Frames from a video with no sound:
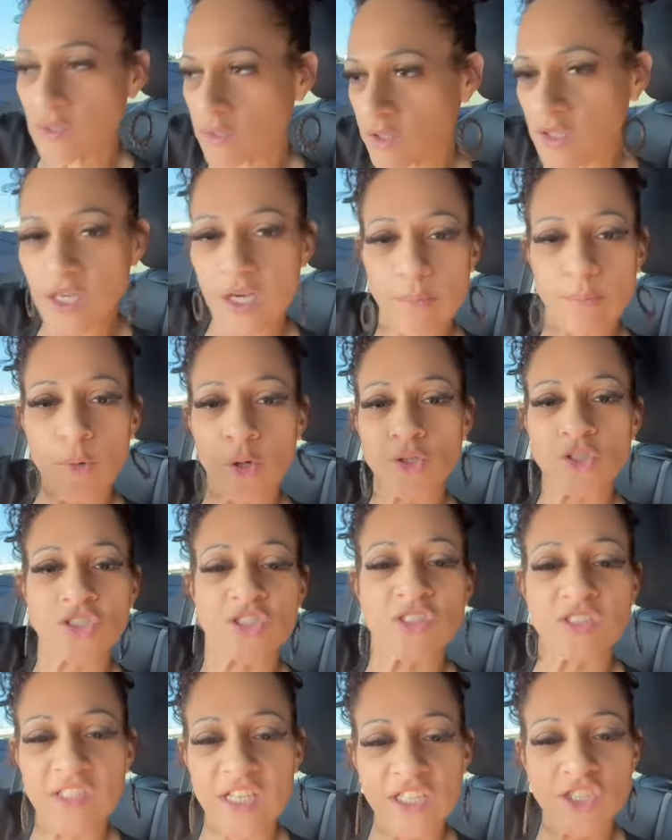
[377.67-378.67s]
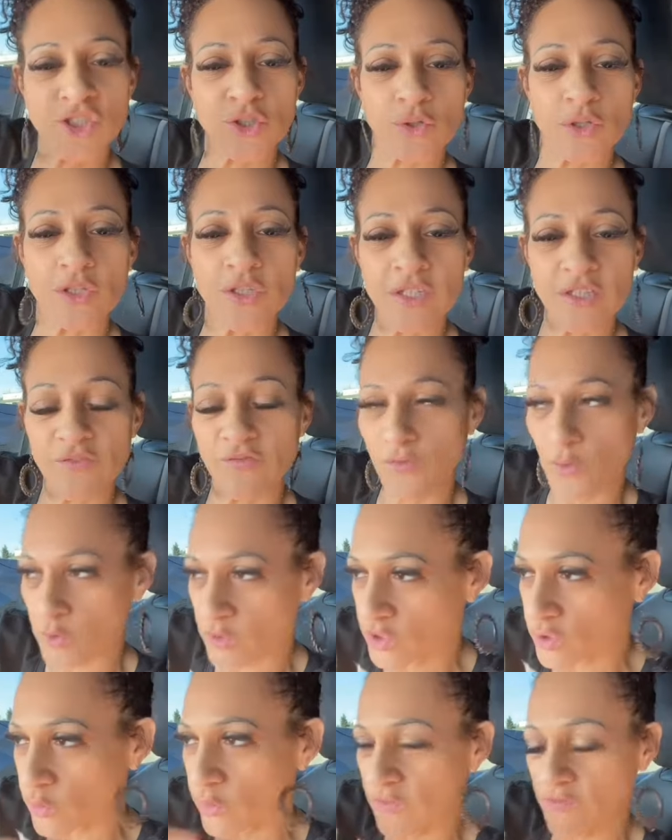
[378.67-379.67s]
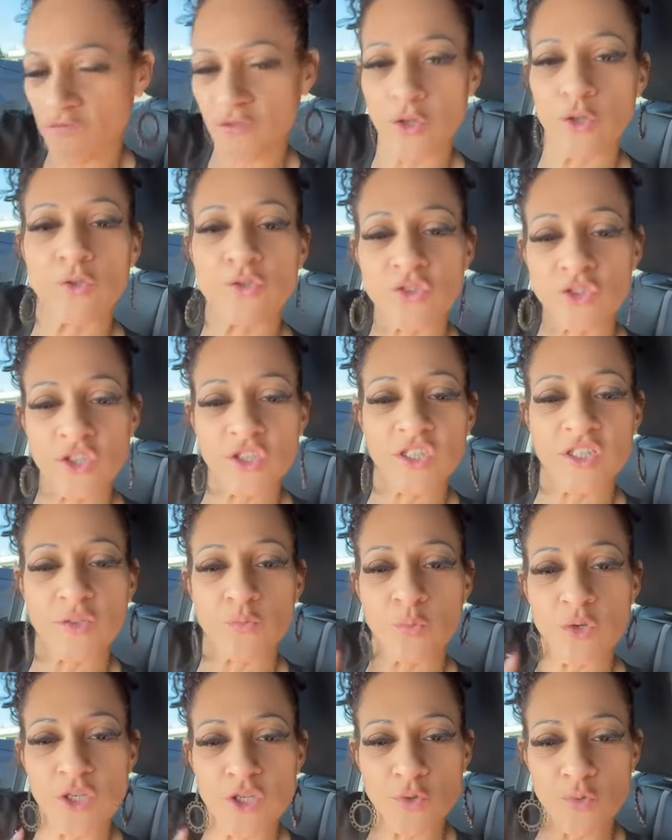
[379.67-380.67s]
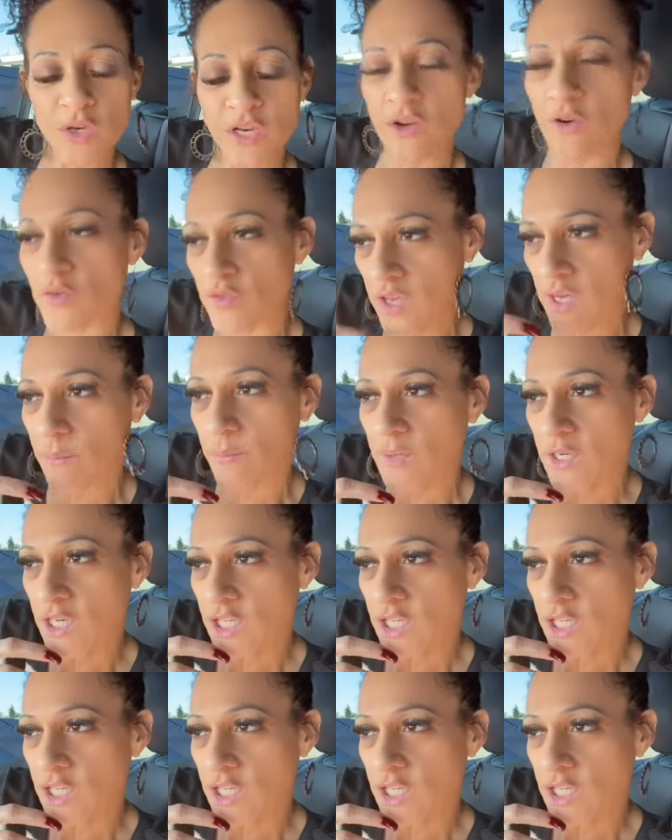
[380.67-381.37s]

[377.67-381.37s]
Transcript: the emotions that you're looking for so it feels good when you hear them